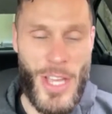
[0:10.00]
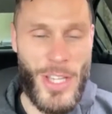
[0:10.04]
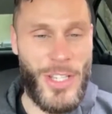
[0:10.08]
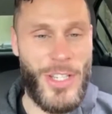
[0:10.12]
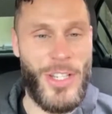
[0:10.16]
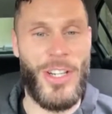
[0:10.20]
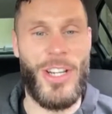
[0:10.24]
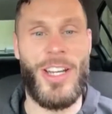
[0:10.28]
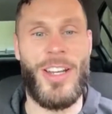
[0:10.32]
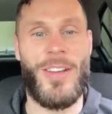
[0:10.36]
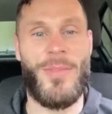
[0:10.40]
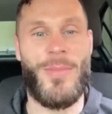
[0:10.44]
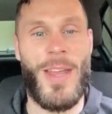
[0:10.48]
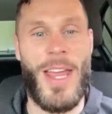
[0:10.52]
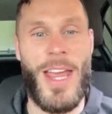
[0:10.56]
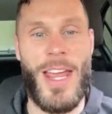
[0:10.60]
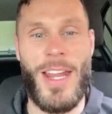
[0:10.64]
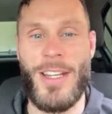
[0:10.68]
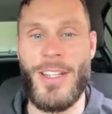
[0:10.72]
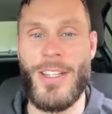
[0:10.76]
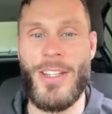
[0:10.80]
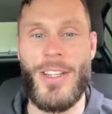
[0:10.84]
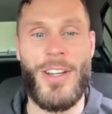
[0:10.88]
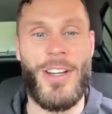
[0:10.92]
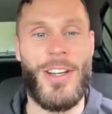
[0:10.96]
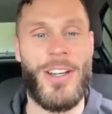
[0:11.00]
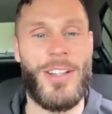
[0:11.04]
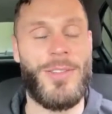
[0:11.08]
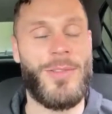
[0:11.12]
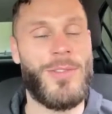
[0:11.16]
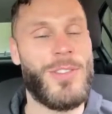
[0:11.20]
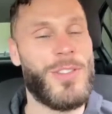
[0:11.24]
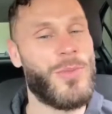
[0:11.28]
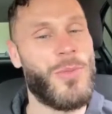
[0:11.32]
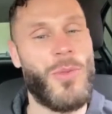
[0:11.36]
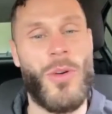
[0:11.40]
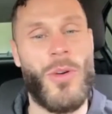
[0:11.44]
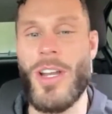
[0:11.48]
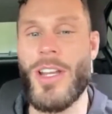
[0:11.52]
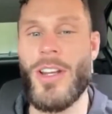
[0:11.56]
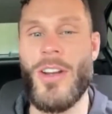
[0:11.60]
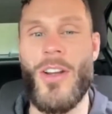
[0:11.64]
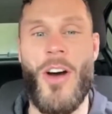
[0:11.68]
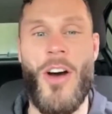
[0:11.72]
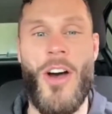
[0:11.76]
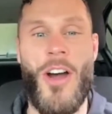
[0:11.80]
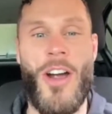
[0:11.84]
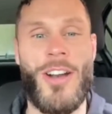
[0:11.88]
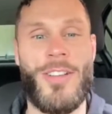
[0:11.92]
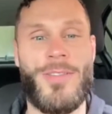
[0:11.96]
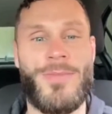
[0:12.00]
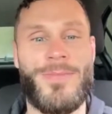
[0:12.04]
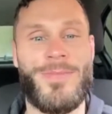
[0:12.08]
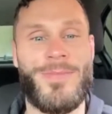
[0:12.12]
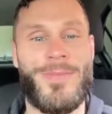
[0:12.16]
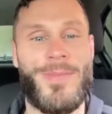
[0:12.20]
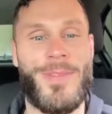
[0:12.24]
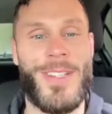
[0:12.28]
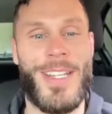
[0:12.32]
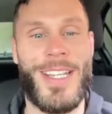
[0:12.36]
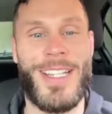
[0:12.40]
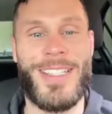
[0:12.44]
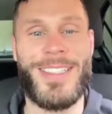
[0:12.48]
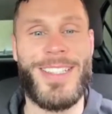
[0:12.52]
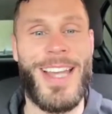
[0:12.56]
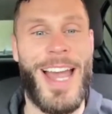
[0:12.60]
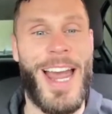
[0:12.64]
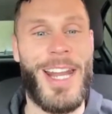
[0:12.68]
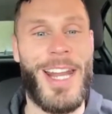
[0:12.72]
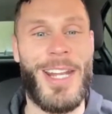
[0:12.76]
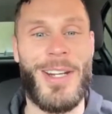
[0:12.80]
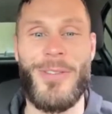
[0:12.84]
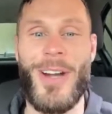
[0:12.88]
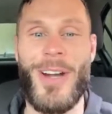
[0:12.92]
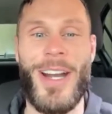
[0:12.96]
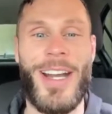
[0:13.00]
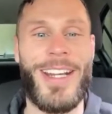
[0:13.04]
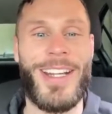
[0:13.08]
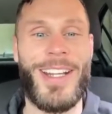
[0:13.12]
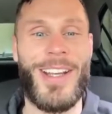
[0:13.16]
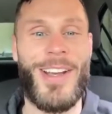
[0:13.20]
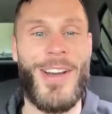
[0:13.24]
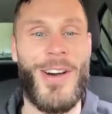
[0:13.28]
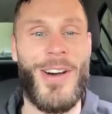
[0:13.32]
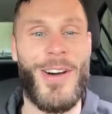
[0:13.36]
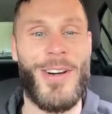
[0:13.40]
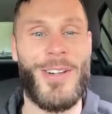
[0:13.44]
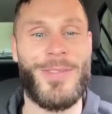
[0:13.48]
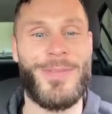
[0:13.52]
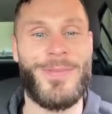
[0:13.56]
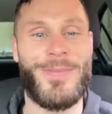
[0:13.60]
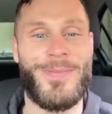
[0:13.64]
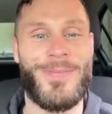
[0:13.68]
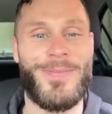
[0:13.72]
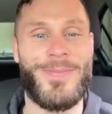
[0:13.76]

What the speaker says: Good, man. Good. Just working hard. Excited, ready to go.